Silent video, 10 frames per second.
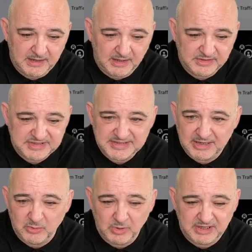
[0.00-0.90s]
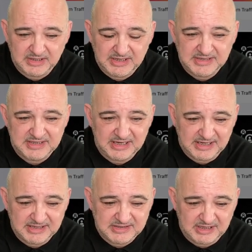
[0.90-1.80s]
And this is how quick and easy it
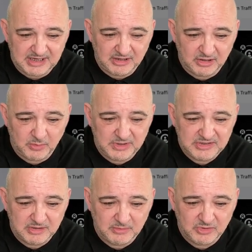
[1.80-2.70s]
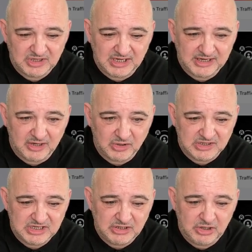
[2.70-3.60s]
is to get going. So I'm going to click
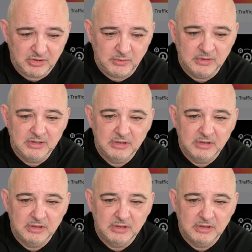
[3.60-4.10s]
continue.